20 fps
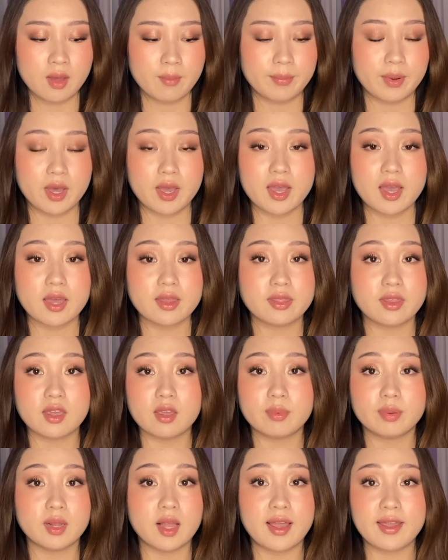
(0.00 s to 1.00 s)
But they
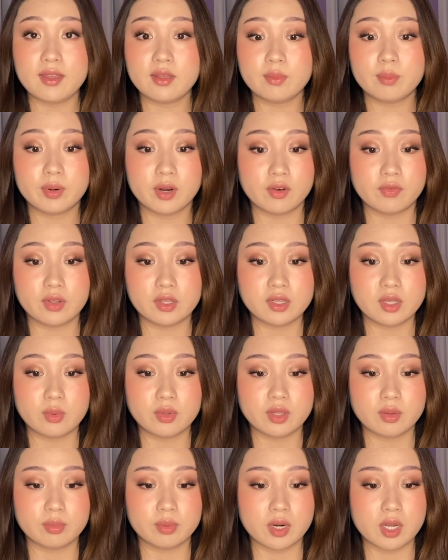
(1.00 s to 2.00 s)
apply perfectly with
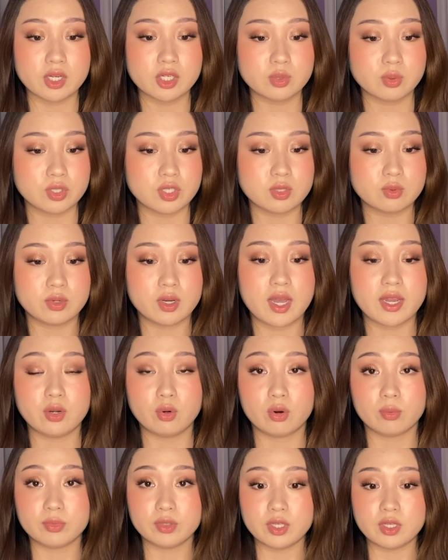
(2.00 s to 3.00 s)
a brush, which is what I
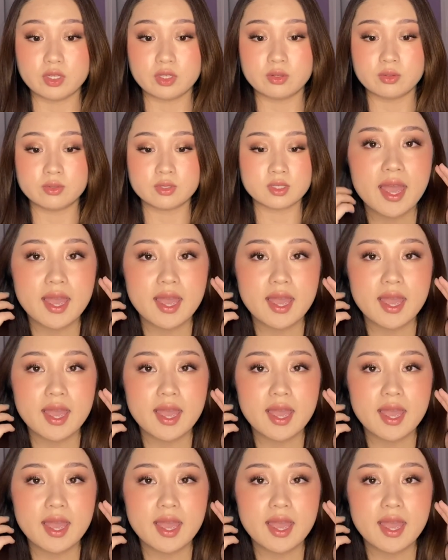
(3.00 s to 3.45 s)
normally use.